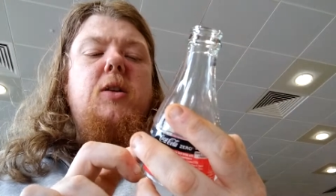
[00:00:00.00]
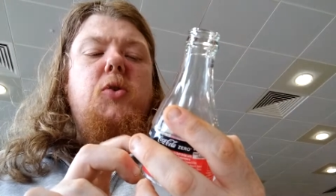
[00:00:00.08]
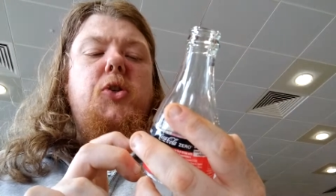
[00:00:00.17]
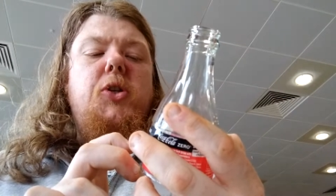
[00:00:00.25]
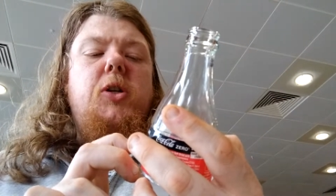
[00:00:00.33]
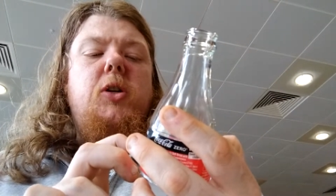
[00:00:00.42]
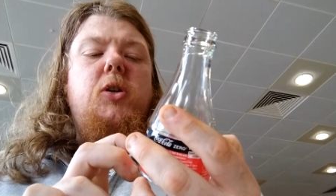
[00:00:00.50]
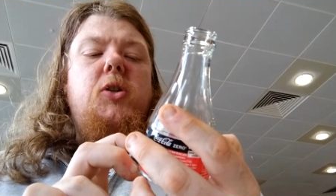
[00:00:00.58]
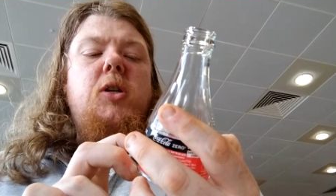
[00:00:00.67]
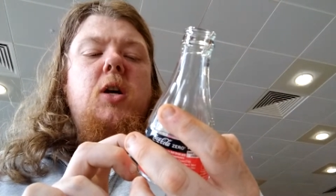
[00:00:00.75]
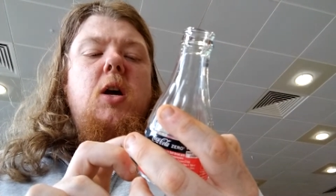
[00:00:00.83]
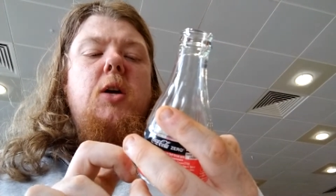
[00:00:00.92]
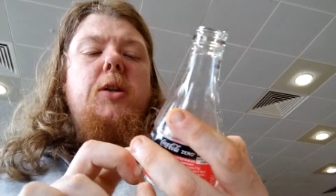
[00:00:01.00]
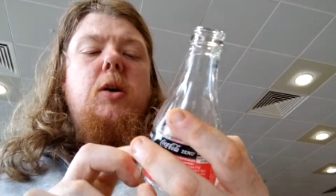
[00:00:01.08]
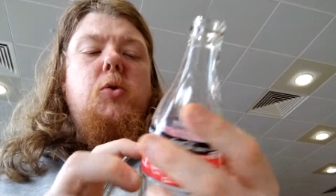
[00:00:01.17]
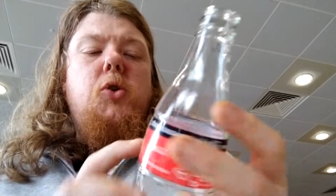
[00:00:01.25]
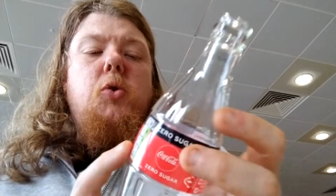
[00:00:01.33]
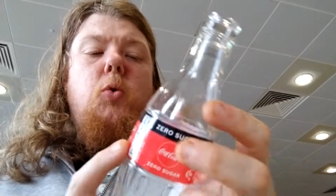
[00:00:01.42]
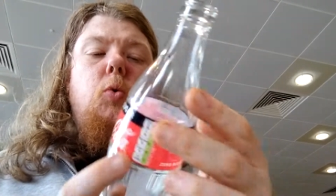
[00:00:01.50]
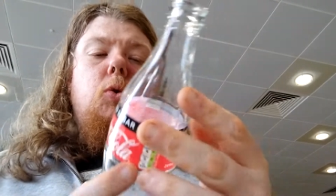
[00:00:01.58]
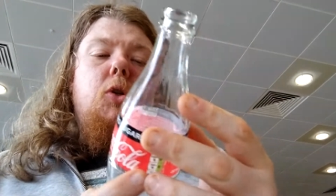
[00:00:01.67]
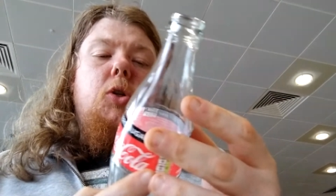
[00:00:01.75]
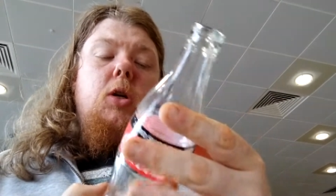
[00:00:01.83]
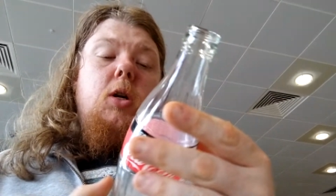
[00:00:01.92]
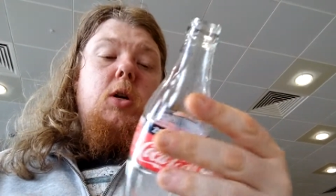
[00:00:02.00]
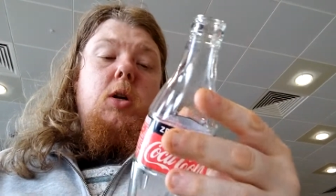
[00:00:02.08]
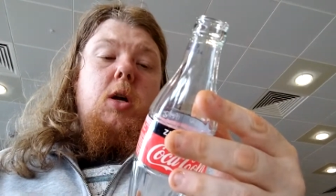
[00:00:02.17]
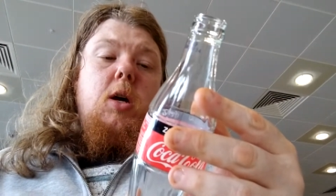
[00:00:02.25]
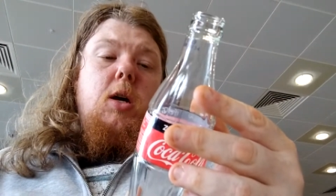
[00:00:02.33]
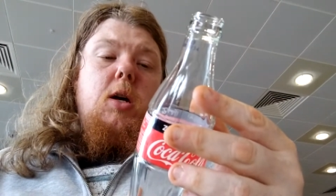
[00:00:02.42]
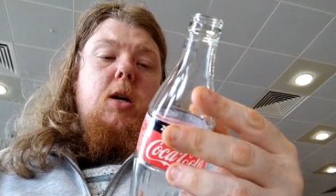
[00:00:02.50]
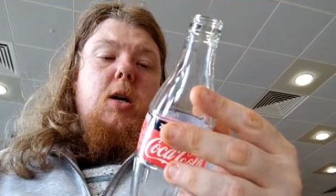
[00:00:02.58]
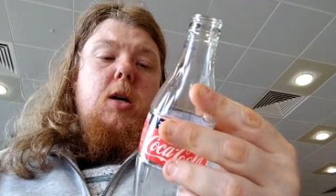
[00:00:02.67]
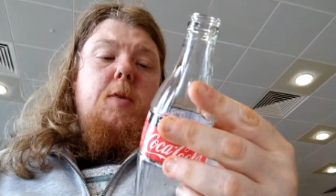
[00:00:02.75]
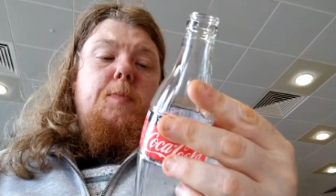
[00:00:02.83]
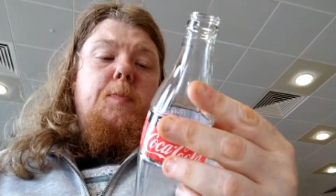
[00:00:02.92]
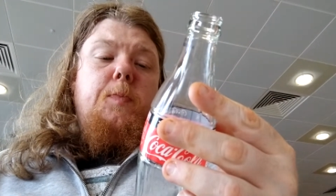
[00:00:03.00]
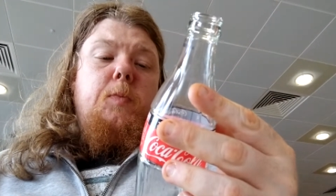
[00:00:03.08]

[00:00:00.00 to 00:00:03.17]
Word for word: no sugars, no salts. Um,